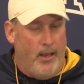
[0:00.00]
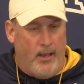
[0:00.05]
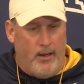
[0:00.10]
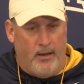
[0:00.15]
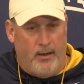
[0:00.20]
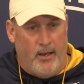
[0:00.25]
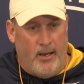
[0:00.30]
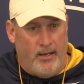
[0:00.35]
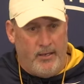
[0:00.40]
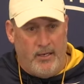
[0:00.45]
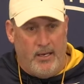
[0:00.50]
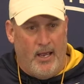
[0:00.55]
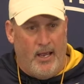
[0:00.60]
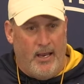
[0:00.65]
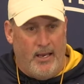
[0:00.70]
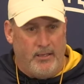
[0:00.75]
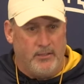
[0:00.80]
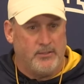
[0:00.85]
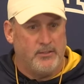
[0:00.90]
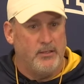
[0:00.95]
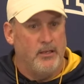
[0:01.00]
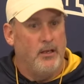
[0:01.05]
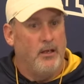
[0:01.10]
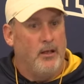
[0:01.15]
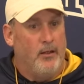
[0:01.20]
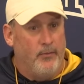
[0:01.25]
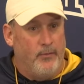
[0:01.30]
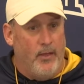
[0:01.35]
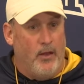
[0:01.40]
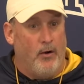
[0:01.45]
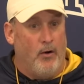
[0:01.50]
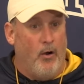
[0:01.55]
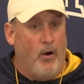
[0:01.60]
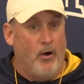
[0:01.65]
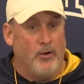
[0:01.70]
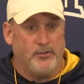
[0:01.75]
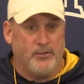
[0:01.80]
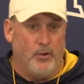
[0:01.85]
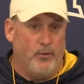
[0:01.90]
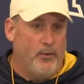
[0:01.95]
and Yates that are
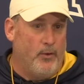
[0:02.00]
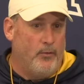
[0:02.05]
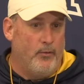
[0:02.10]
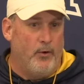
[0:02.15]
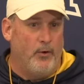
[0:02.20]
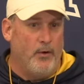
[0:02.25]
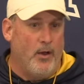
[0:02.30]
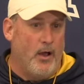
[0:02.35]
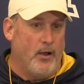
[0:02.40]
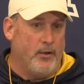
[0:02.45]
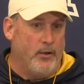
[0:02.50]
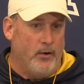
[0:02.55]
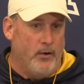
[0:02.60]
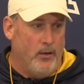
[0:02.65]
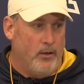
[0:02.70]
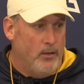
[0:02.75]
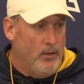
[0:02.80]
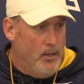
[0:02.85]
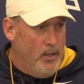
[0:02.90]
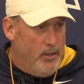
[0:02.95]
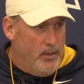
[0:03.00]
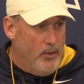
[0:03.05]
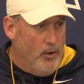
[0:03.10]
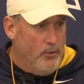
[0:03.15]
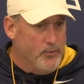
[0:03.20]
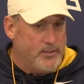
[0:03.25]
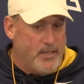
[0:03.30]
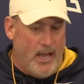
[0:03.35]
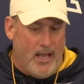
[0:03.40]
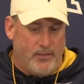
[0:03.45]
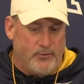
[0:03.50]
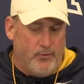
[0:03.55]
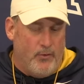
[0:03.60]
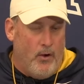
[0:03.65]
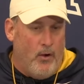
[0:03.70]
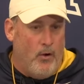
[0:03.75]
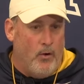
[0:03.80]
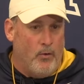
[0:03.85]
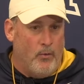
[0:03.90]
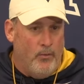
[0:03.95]
also they're not going to you know, those guys are
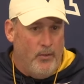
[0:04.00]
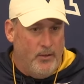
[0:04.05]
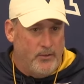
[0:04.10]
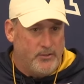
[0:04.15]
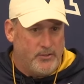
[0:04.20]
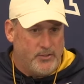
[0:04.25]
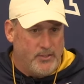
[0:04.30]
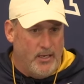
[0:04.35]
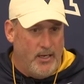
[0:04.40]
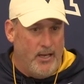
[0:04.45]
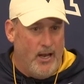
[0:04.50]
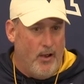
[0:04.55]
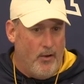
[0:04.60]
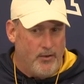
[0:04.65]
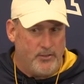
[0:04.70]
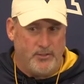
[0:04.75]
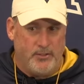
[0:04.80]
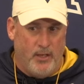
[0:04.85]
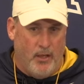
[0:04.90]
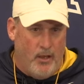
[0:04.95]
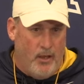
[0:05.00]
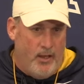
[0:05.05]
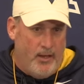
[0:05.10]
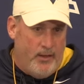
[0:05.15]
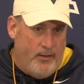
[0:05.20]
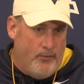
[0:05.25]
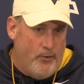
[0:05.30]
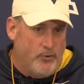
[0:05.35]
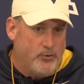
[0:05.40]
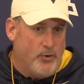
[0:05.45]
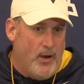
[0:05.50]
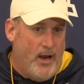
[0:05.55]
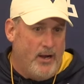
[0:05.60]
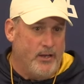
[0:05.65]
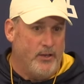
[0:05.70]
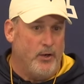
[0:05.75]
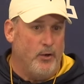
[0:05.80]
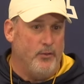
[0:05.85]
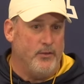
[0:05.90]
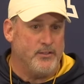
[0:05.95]
all seeing how it's done, and they're trying
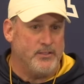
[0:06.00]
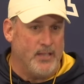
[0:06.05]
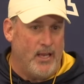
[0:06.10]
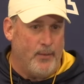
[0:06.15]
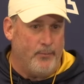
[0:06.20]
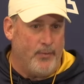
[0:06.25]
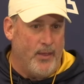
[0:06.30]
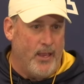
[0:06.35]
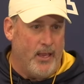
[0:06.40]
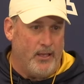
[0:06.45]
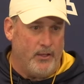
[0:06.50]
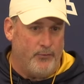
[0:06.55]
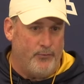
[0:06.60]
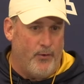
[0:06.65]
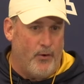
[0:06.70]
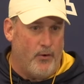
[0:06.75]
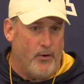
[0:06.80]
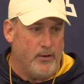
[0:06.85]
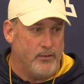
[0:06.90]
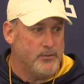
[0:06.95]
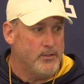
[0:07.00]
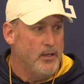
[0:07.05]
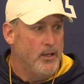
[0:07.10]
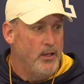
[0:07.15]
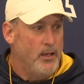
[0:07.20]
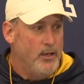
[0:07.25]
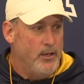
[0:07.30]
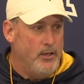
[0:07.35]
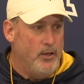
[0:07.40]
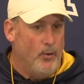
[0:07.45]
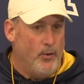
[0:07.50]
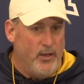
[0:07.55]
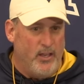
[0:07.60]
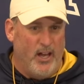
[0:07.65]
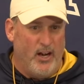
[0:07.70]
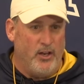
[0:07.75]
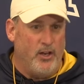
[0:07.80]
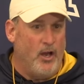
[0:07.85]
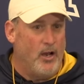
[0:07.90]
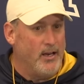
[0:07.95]
to do the same thing as far as, you know, you
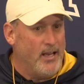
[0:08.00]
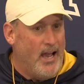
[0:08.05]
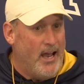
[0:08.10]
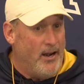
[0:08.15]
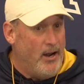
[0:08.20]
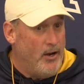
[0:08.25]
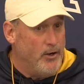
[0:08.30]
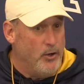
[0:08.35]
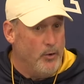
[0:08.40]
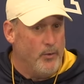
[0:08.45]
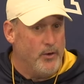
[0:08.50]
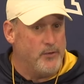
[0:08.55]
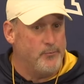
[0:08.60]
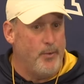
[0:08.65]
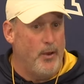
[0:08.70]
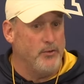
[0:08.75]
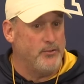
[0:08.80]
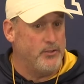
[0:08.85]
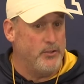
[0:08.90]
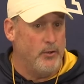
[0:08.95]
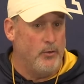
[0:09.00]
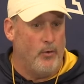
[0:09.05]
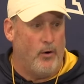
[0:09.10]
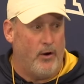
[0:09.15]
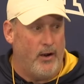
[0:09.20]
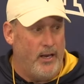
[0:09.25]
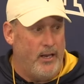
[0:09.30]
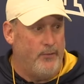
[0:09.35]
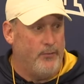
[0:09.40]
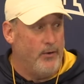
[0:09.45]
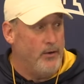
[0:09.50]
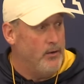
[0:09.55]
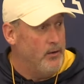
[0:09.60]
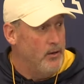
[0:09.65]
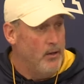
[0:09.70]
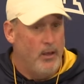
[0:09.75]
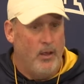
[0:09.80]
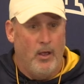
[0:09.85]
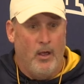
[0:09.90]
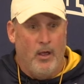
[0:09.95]
got a young guy not doing what he's supposed to do or even
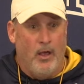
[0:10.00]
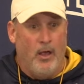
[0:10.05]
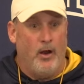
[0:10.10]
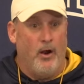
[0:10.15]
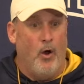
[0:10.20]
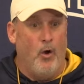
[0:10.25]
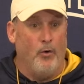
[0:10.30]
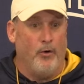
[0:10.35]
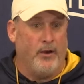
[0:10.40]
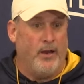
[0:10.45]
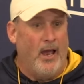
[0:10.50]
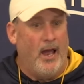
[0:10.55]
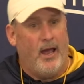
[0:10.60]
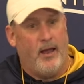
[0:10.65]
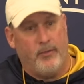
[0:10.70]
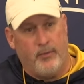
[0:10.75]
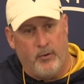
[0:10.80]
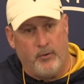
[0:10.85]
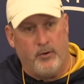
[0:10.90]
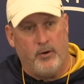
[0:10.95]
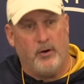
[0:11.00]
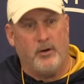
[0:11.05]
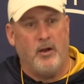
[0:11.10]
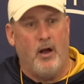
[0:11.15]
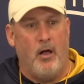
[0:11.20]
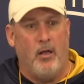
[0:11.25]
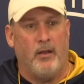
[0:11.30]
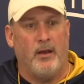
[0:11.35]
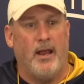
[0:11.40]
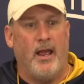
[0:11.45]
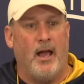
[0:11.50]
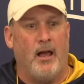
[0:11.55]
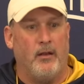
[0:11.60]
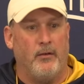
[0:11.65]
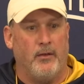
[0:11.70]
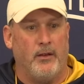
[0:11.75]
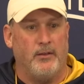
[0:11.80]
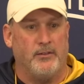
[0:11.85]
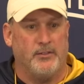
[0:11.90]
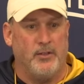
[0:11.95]
an older guy, they're going to call it
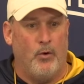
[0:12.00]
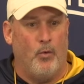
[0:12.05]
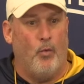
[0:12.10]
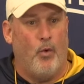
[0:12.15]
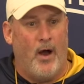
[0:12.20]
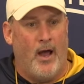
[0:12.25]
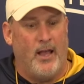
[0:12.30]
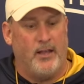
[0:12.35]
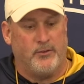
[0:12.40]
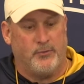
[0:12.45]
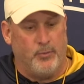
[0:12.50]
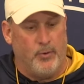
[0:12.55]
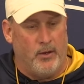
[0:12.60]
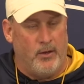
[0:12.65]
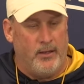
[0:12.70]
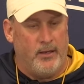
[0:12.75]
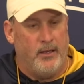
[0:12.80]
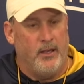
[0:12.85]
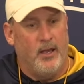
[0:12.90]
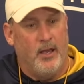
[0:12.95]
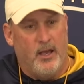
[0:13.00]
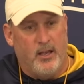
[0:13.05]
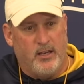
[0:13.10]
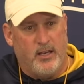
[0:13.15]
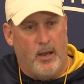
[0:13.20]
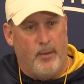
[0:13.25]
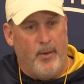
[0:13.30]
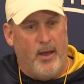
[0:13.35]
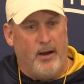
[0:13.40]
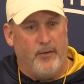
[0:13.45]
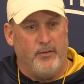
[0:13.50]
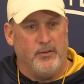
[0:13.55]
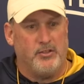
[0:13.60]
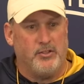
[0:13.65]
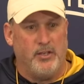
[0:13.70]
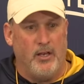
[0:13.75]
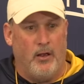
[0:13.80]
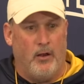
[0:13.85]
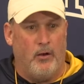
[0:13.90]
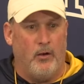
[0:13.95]
out. And so Wyatt's really come out of his
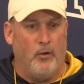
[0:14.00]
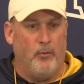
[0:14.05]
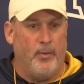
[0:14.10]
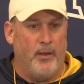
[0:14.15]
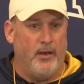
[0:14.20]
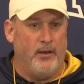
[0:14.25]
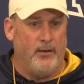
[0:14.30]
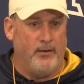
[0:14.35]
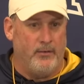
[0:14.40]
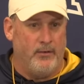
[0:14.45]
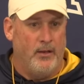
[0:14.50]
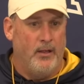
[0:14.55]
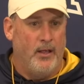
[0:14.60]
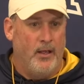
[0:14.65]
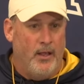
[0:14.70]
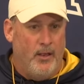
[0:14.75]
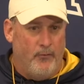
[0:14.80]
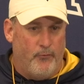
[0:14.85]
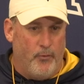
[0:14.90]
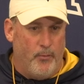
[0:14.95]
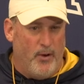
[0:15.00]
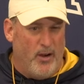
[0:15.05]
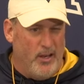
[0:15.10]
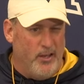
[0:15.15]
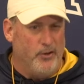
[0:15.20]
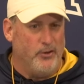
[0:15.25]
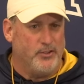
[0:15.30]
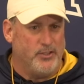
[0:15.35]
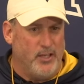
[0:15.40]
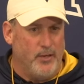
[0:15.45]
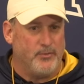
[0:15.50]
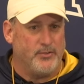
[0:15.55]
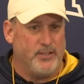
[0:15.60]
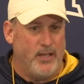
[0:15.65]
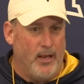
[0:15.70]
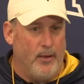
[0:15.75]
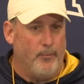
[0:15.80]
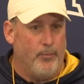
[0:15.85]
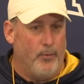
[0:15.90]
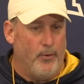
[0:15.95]
shell a little bit and from a leadership
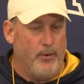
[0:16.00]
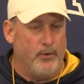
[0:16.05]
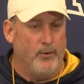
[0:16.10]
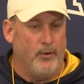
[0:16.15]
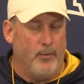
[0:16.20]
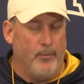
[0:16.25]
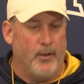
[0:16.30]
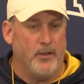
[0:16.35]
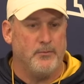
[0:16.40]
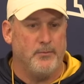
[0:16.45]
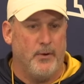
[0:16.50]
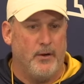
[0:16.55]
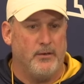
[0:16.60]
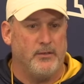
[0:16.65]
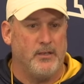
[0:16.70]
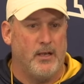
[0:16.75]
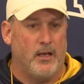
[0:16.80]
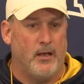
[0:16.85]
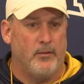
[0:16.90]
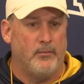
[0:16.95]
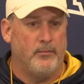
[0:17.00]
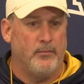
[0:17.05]
standpoint, doing a much better job.